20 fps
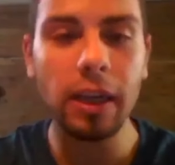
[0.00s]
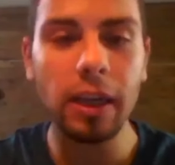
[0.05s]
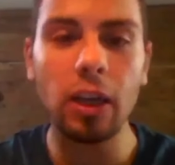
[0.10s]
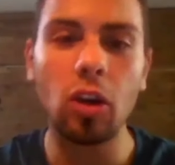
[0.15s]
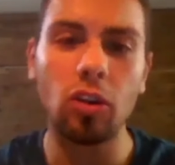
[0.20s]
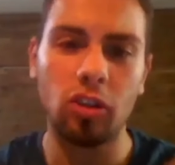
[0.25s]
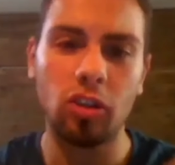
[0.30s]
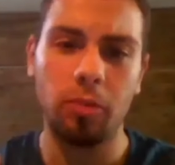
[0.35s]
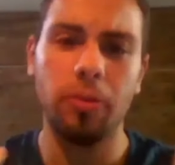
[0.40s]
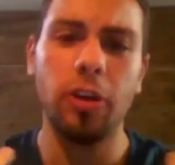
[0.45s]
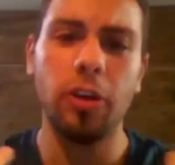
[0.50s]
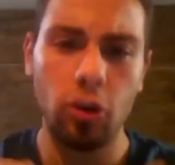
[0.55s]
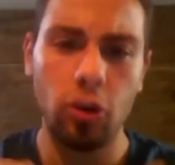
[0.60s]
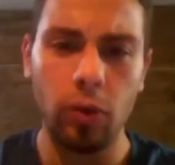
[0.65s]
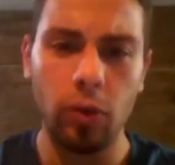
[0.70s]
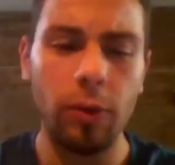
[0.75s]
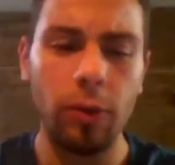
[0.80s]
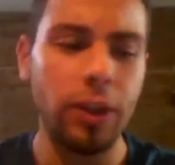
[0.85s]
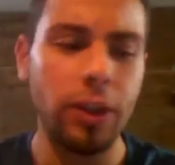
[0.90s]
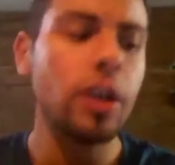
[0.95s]
a lot
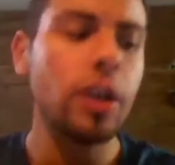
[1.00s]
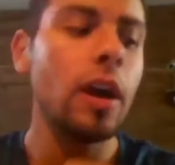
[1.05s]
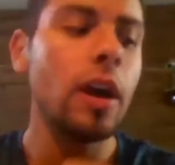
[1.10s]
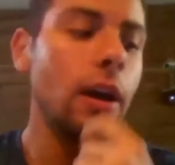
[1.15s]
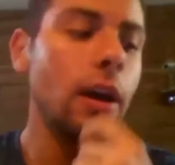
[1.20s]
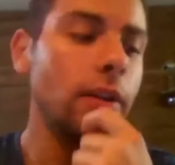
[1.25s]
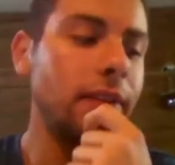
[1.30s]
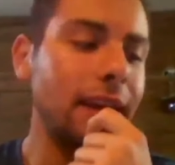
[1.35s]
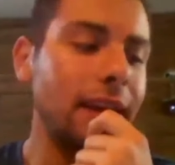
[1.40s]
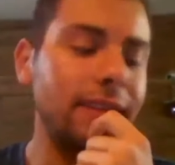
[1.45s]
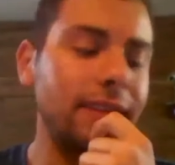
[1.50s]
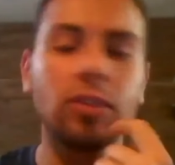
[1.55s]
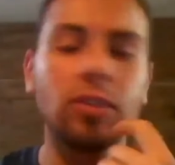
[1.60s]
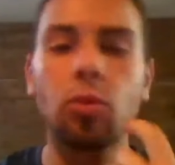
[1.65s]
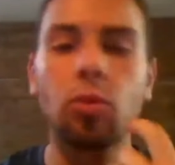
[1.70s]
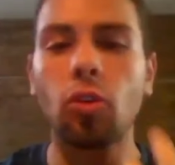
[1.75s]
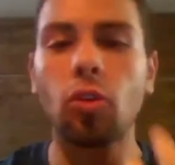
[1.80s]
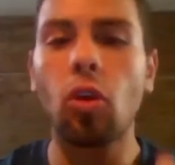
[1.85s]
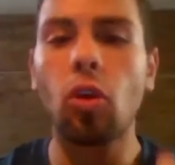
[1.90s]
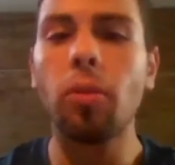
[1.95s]
spiritually, which that is
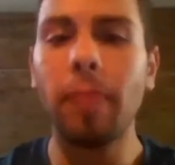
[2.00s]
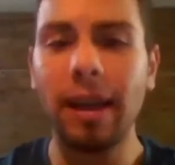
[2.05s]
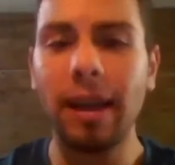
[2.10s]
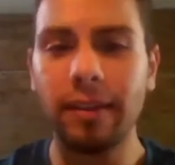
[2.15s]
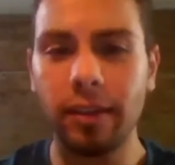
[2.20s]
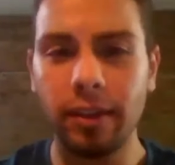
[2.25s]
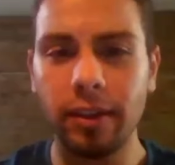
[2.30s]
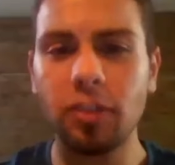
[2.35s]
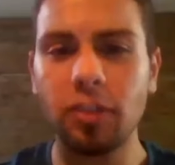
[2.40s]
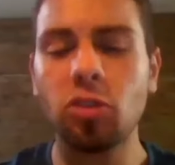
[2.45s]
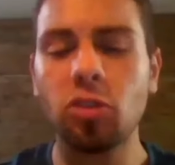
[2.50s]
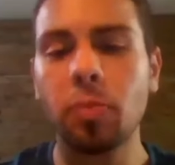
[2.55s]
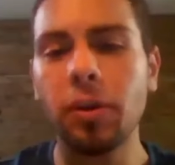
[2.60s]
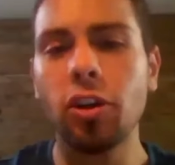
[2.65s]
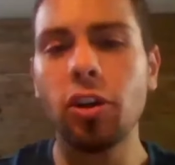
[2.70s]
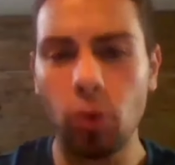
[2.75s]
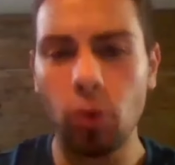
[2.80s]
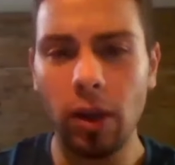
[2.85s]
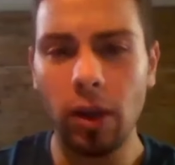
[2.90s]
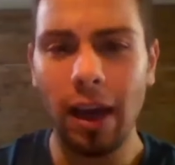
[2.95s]
what all matters is
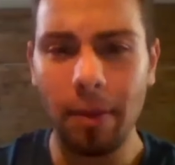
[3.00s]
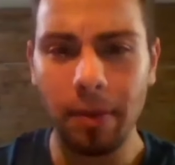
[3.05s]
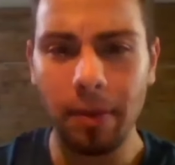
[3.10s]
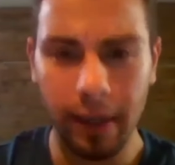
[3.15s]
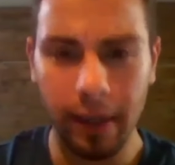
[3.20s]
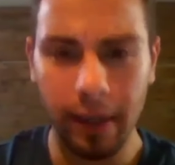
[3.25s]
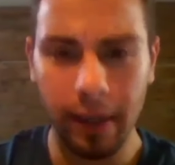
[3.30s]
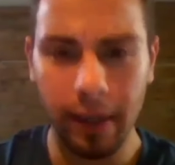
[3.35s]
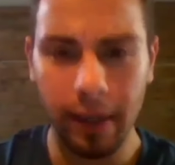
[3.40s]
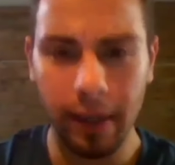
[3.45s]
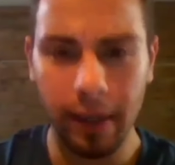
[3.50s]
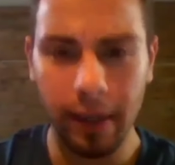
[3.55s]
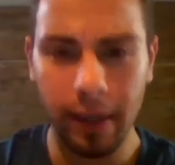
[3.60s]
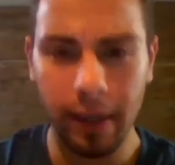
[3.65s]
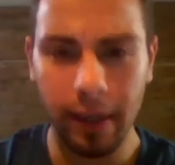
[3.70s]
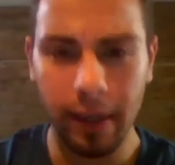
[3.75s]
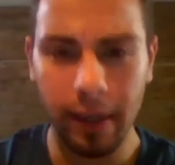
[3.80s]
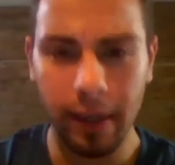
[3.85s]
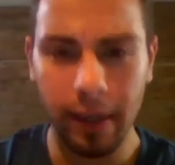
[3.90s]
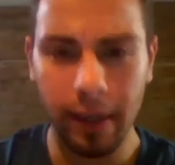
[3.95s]
spiritual happiness.
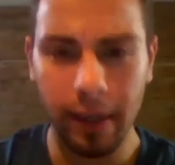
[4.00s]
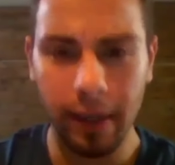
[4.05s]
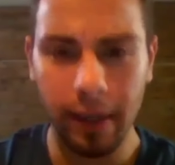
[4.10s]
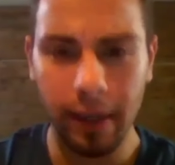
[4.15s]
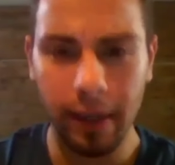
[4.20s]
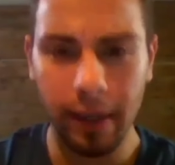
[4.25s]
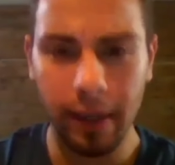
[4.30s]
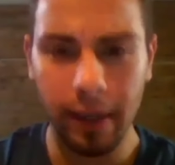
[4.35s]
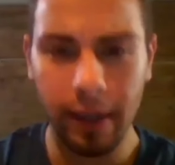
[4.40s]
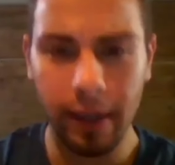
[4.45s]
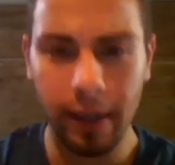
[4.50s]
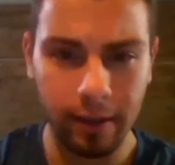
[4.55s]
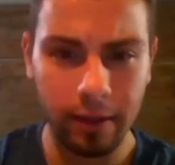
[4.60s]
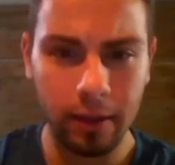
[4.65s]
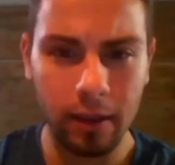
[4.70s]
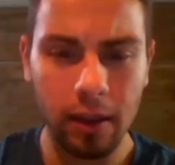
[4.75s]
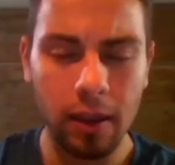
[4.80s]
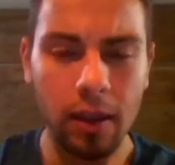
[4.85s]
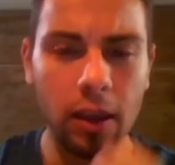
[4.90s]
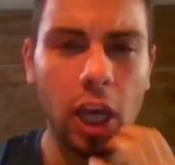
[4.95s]
Oh yeah.
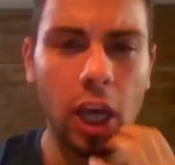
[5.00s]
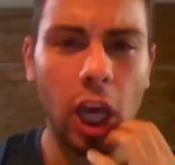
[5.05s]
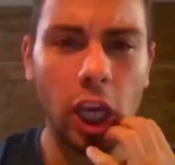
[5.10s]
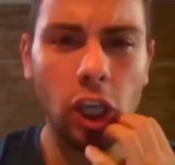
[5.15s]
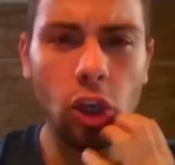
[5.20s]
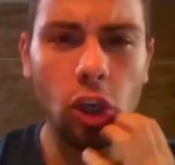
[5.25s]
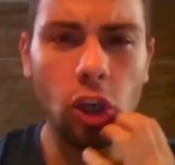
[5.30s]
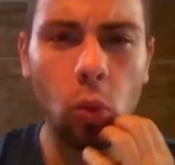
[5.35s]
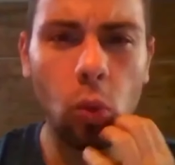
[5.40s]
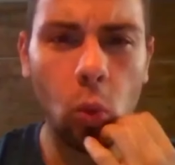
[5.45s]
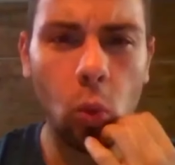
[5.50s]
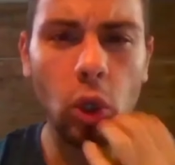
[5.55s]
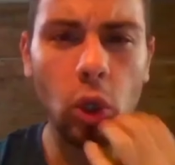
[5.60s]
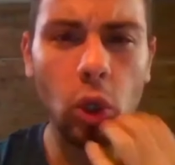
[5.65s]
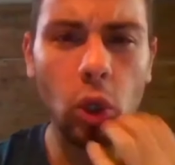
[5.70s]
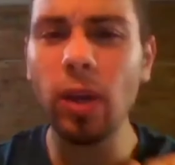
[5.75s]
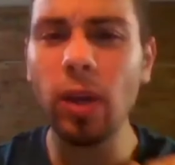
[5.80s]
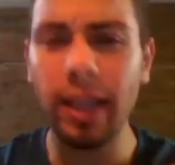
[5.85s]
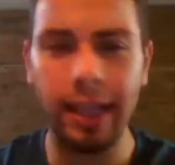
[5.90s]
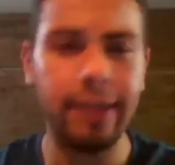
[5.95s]
You you
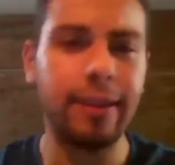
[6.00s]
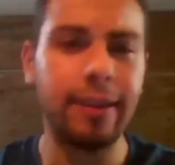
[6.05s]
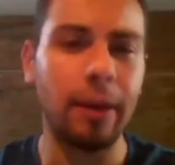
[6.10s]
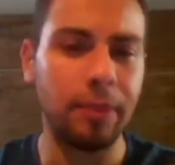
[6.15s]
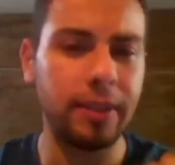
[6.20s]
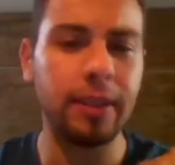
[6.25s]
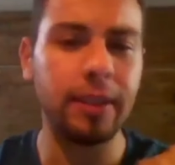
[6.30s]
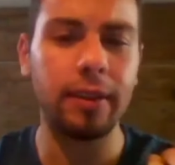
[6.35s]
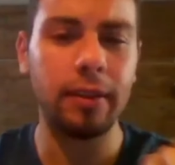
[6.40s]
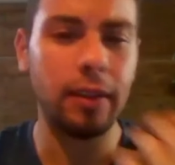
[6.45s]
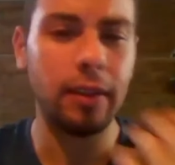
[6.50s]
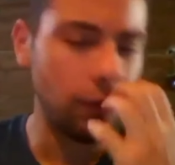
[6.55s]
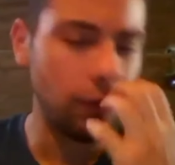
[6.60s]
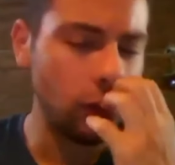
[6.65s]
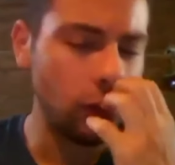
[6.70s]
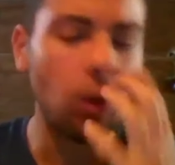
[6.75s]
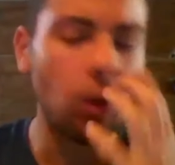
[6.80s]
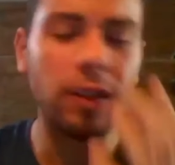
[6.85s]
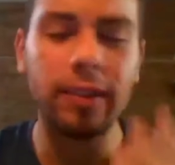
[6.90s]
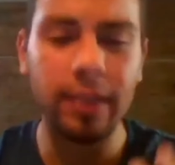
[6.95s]
will end if you
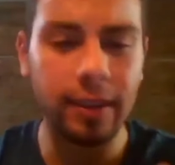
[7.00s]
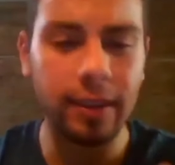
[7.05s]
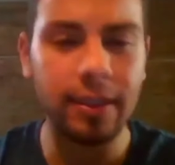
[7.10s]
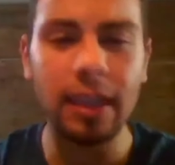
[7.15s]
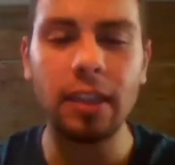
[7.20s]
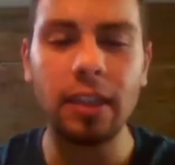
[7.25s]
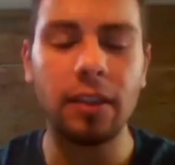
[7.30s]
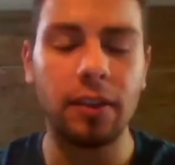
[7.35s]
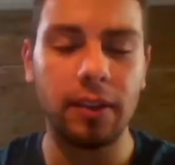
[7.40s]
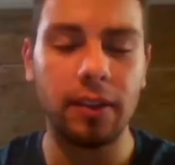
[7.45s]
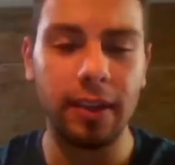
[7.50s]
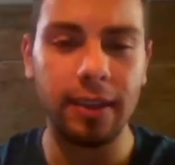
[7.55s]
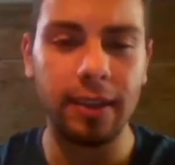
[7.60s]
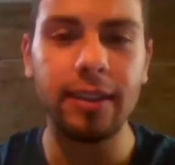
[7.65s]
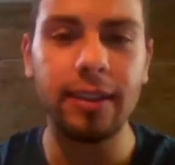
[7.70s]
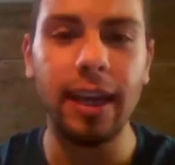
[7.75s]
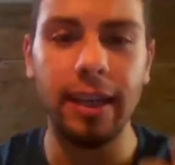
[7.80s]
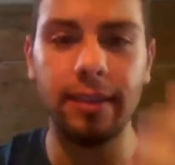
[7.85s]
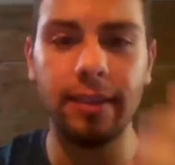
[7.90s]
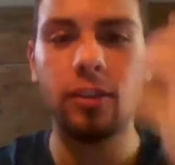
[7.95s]
want success
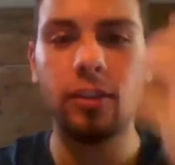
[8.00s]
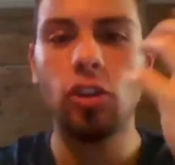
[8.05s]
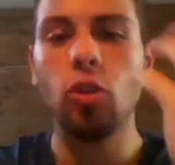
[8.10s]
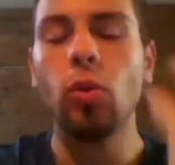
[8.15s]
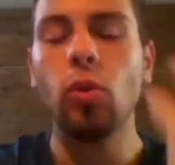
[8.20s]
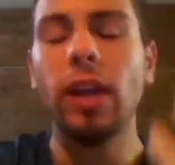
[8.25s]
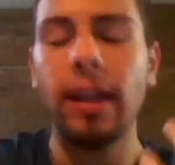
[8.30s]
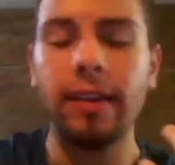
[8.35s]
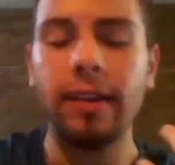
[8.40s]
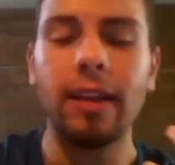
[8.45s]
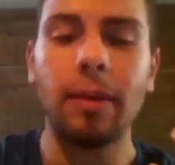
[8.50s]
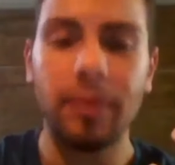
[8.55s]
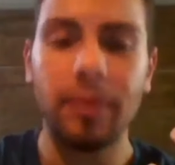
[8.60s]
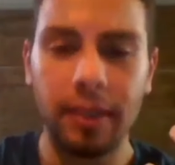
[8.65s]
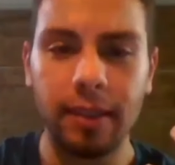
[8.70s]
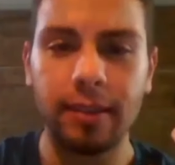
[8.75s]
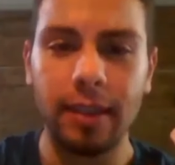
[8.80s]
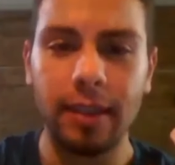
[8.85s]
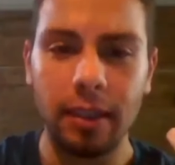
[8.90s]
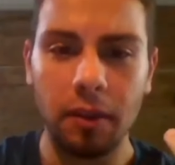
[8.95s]
success you will end up
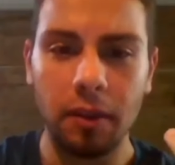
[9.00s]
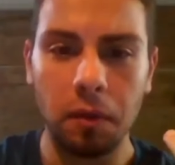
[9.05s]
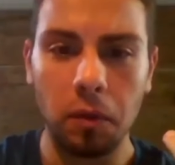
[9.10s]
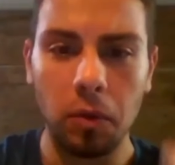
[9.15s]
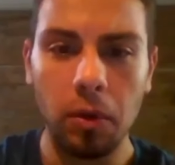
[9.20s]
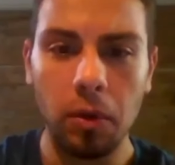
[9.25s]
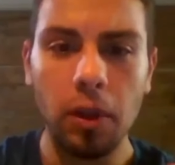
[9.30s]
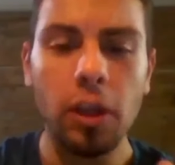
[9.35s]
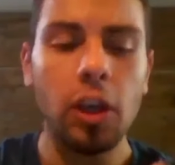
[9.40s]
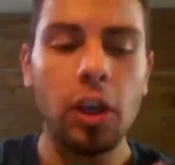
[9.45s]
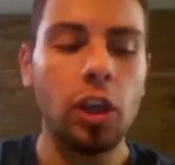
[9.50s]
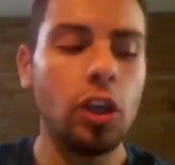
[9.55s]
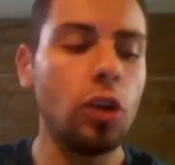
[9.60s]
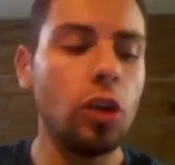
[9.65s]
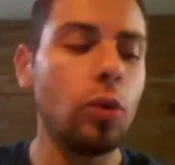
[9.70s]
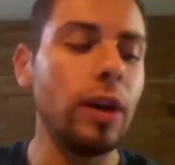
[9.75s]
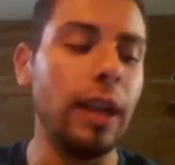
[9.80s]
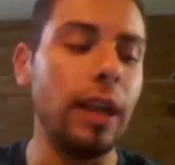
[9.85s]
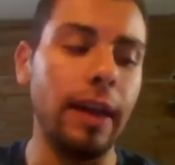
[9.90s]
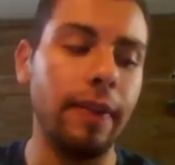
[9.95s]
successful.
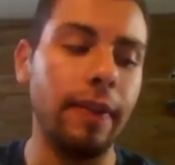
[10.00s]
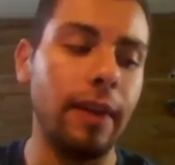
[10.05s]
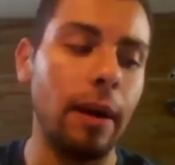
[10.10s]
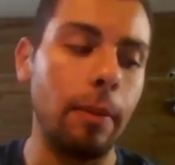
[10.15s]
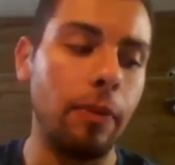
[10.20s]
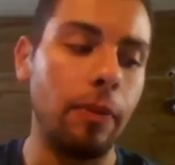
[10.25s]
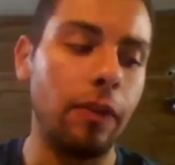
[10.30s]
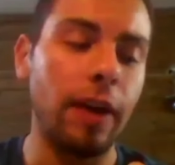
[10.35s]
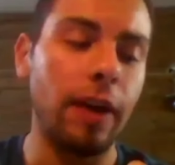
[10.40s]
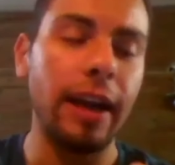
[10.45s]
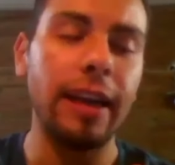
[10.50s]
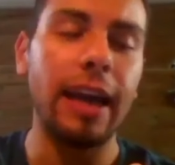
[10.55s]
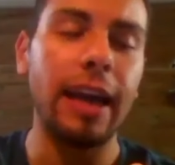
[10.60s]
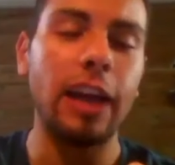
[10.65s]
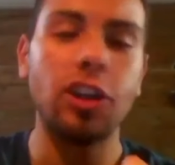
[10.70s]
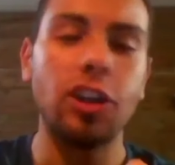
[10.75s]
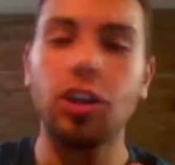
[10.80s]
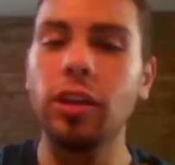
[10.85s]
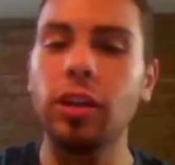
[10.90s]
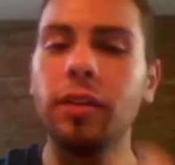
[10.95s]
You will end up
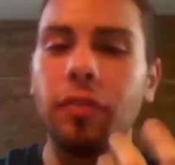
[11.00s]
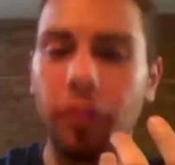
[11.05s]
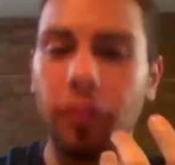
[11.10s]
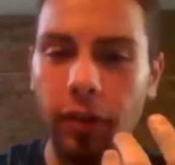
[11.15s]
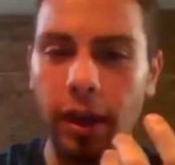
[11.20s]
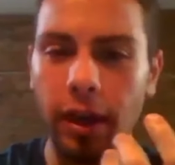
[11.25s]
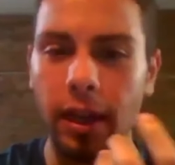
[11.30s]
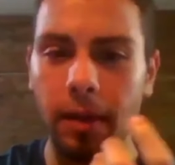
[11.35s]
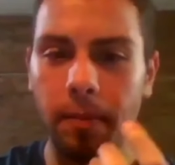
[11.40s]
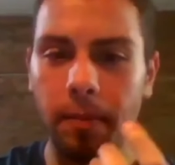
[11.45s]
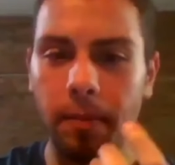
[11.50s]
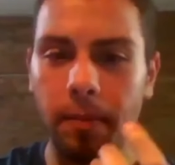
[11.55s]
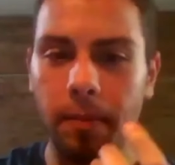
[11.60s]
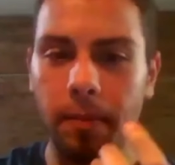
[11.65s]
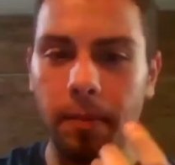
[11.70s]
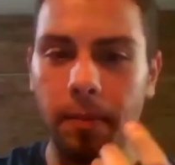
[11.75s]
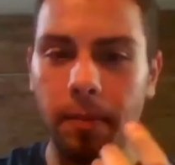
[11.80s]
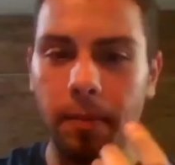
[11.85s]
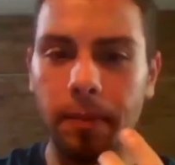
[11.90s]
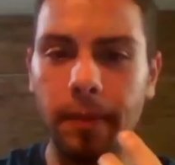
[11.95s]
financially free
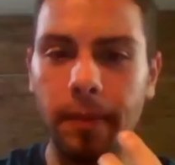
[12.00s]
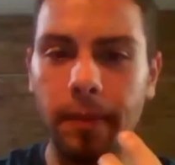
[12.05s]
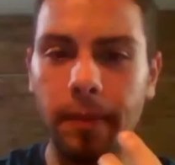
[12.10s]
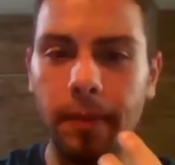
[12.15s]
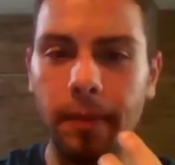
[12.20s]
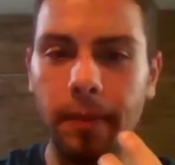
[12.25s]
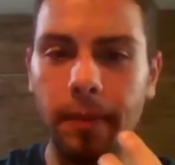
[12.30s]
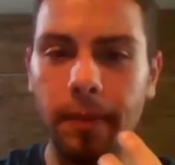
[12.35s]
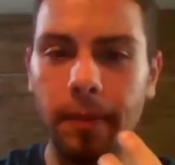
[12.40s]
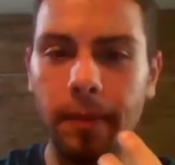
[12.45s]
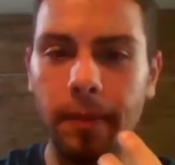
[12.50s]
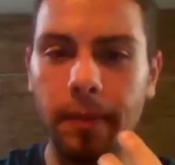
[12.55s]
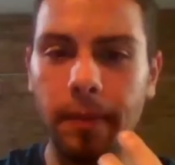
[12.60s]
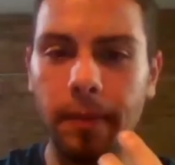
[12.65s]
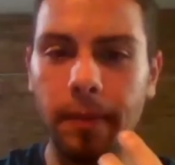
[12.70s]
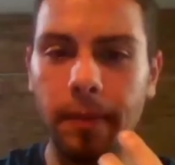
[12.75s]
because